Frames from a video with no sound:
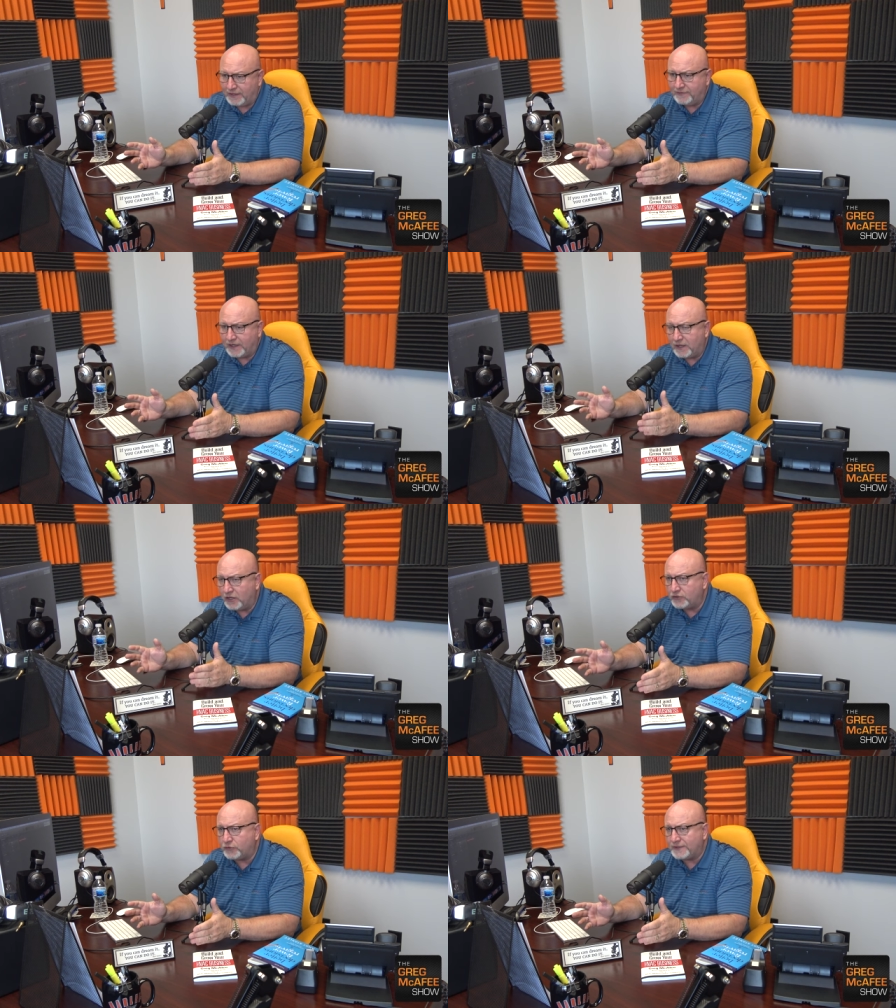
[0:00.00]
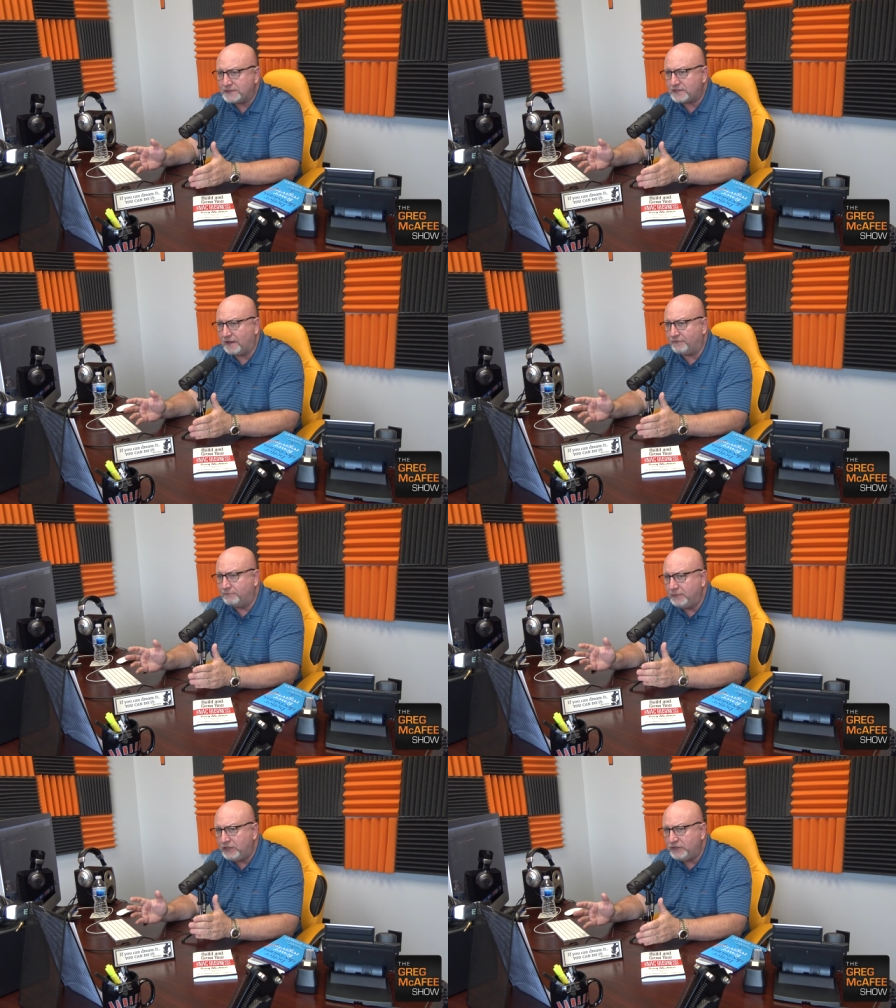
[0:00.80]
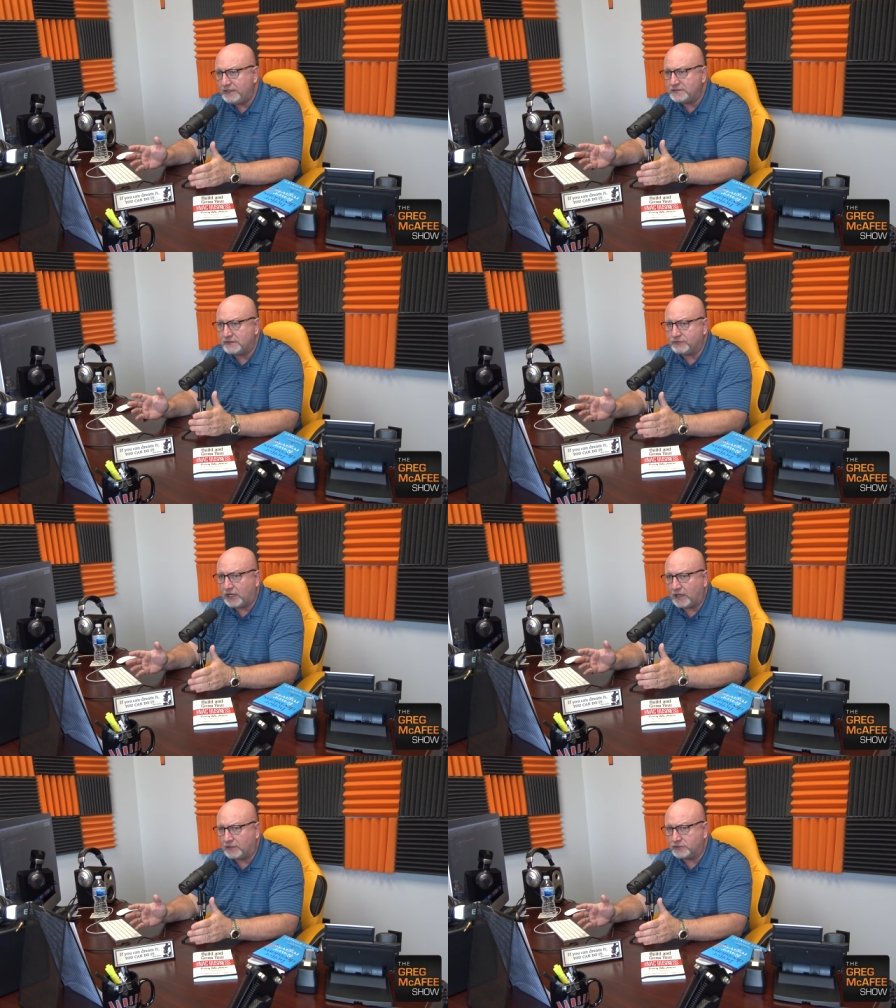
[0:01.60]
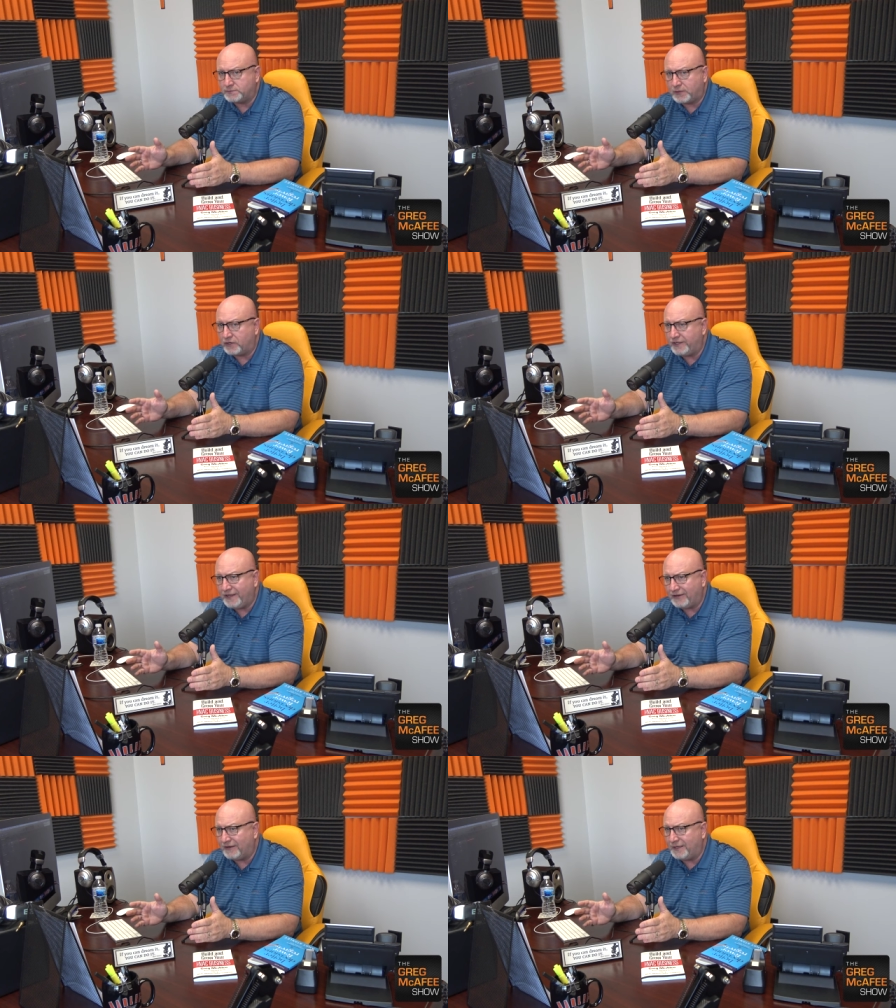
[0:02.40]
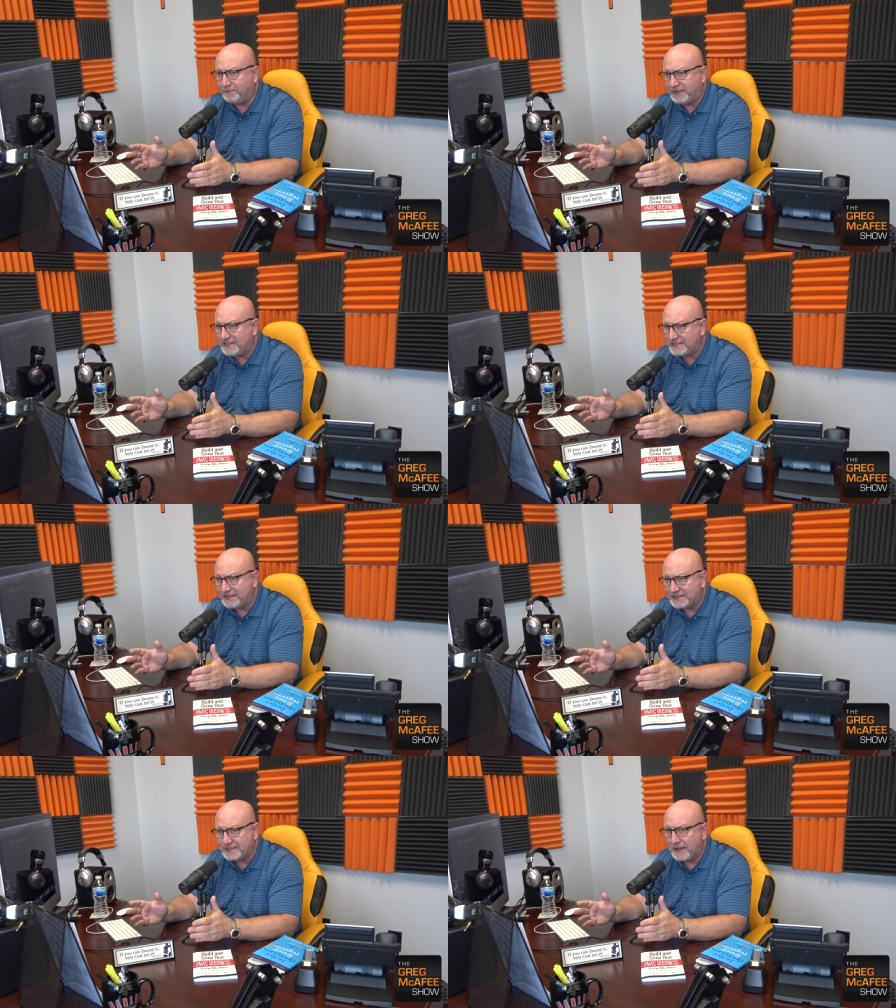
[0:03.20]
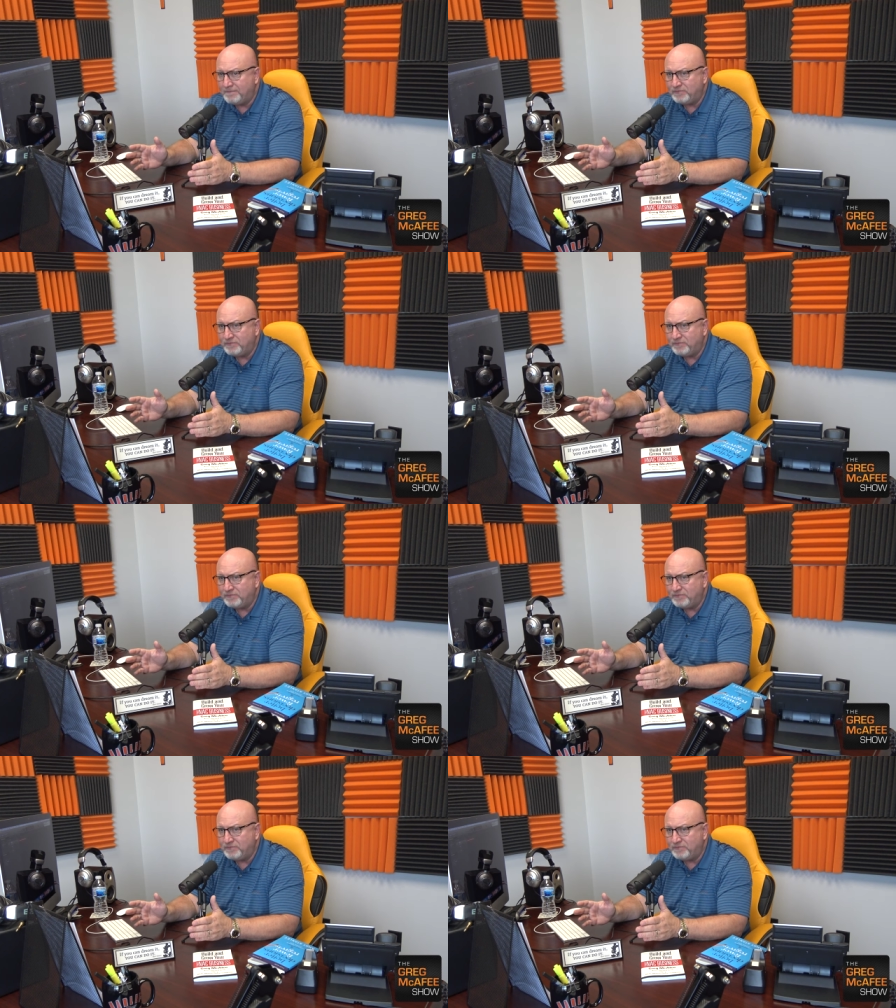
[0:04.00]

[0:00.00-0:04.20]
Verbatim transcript: in the hundreds of millions of dollars per year in business